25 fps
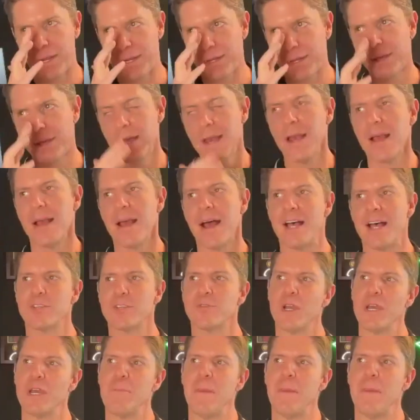And
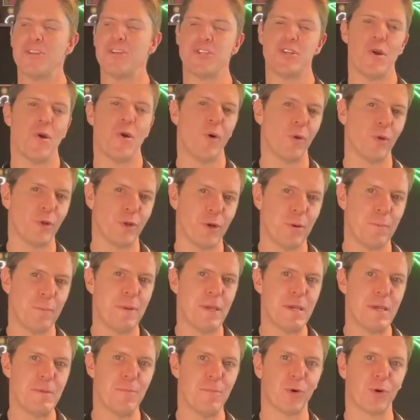as we had mentioned earlier,
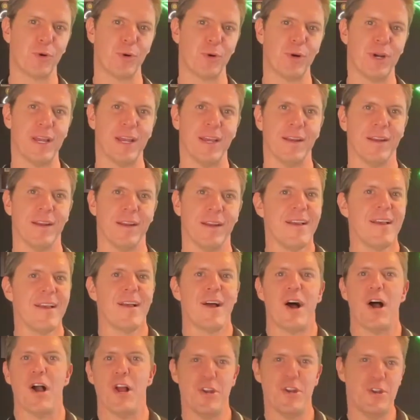people create
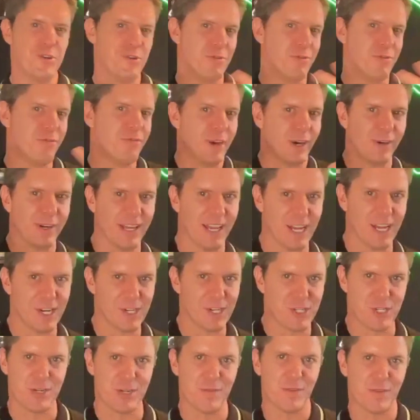a new
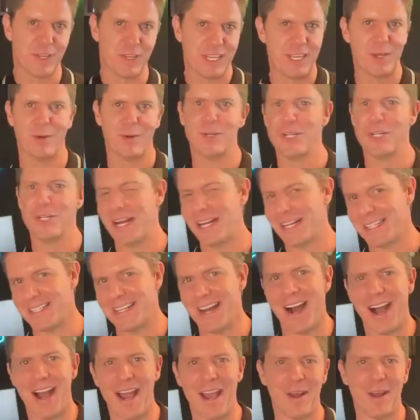variation of the ketogenic
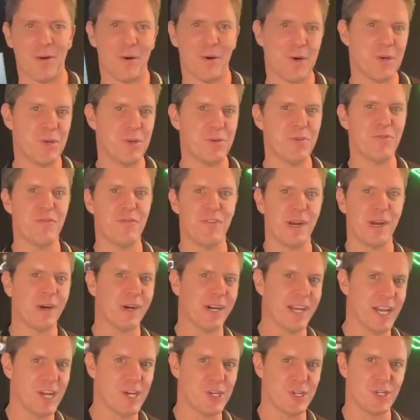diet or a new
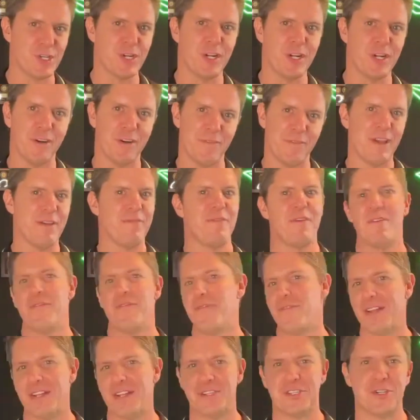variation of if it
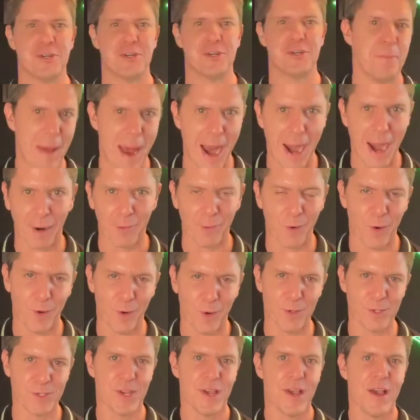fits your
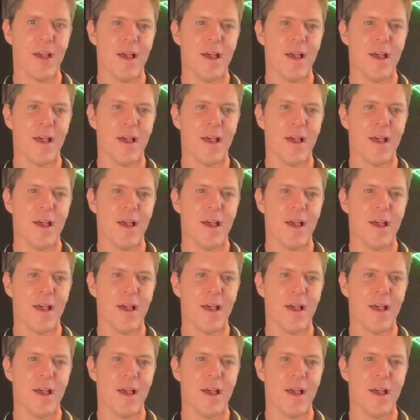macros.